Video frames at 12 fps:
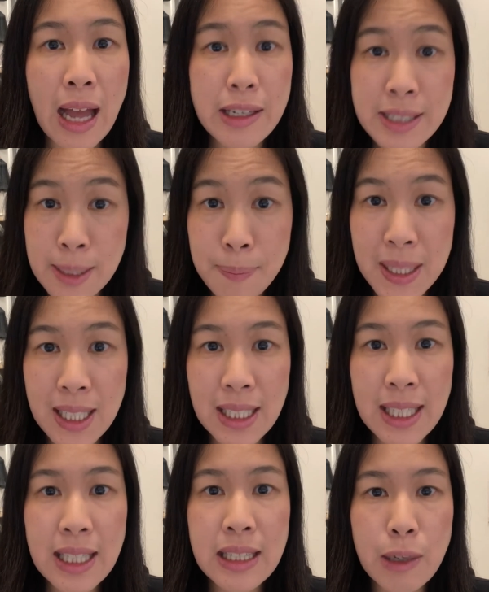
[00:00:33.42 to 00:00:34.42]

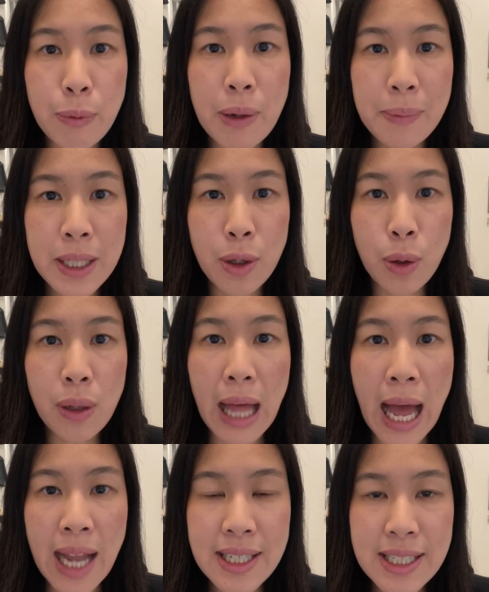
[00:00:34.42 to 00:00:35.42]
Typically, they're what we call
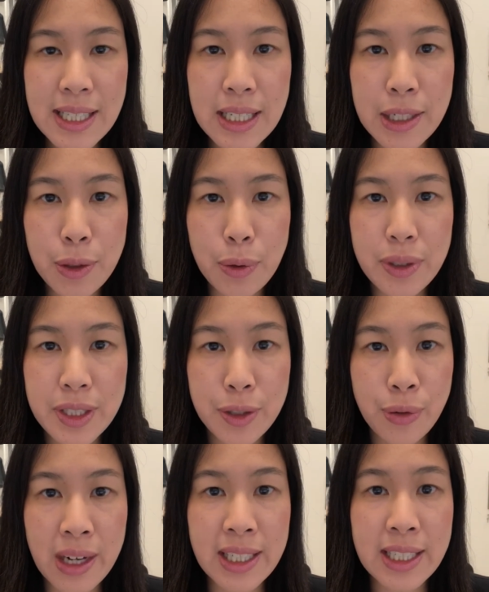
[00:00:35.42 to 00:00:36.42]
unsecured
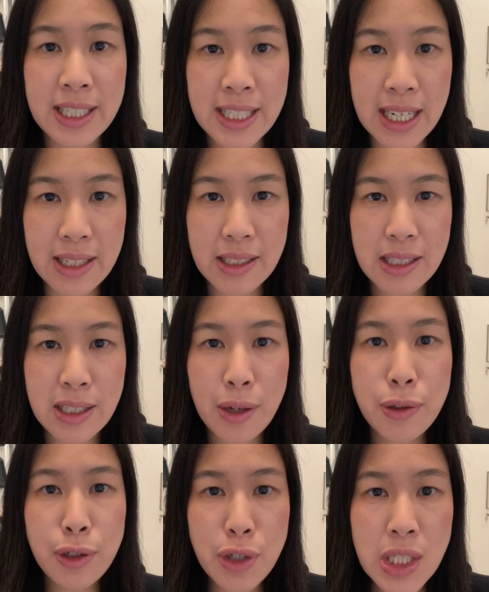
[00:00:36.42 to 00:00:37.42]
creditor debts. So
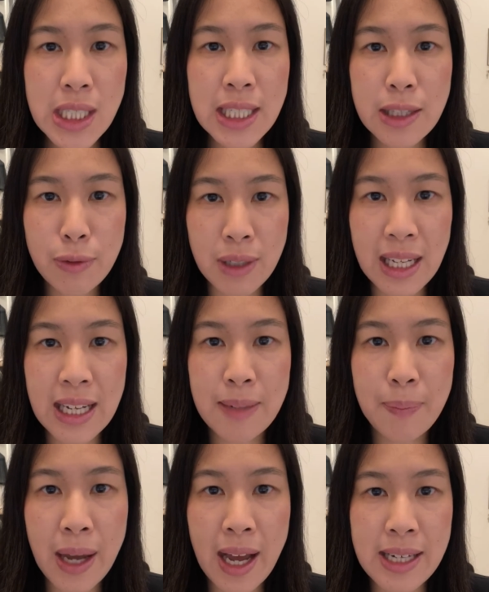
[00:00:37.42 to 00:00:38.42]
usually the related
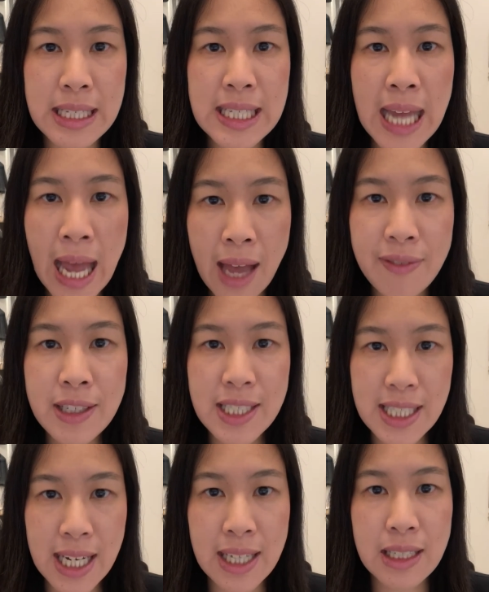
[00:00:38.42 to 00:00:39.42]
parties haven't
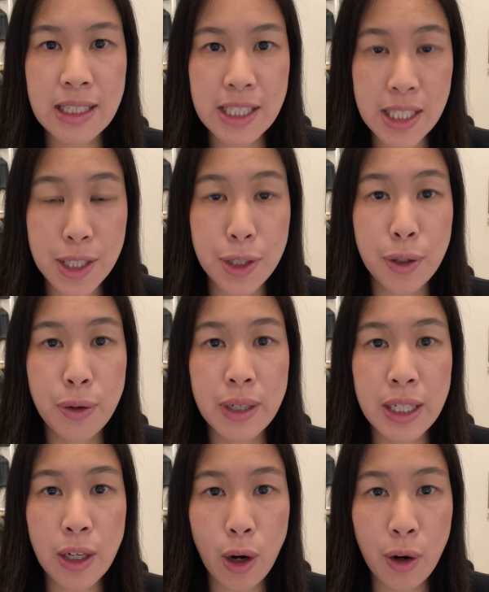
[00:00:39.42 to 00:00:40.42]
taken
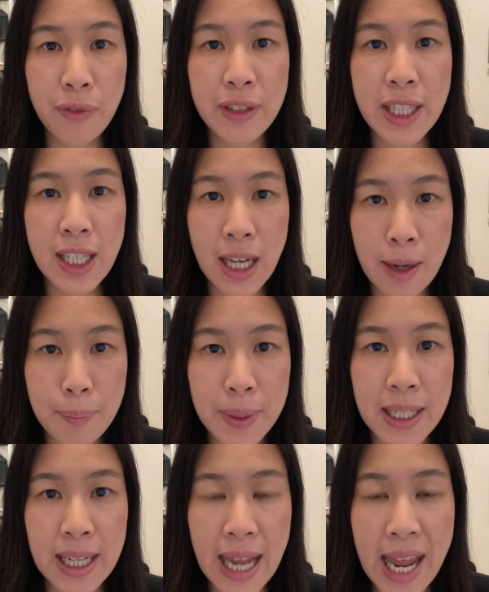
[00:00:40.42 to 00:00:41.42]
security over the
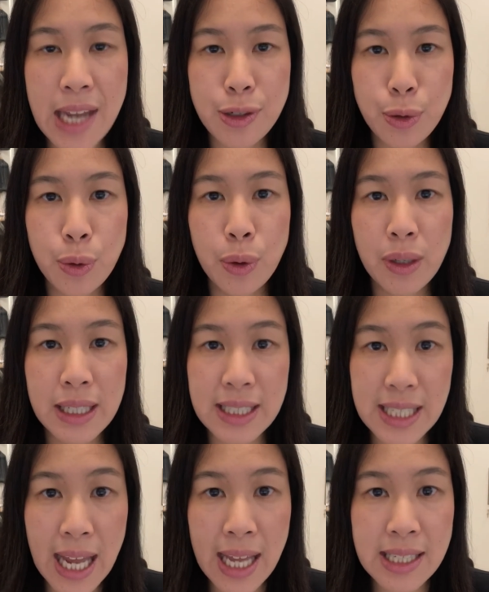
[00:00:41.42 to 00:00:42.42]
company and or
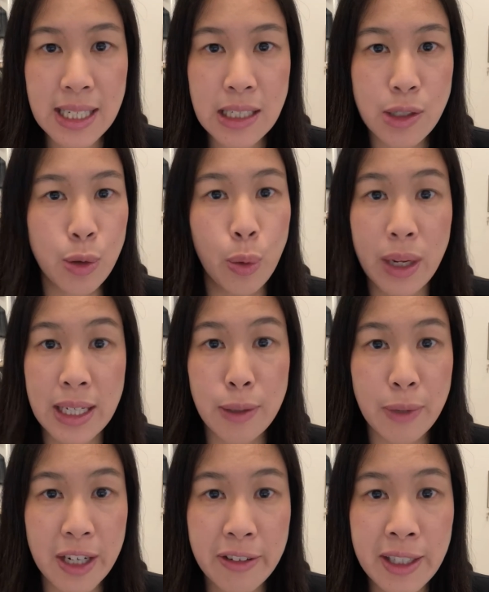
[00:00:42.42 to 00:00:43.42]
its assets or
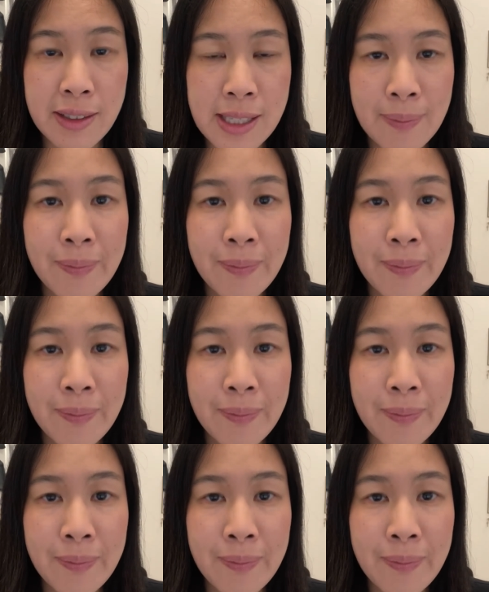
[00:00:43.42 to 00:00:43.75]
anywhere else.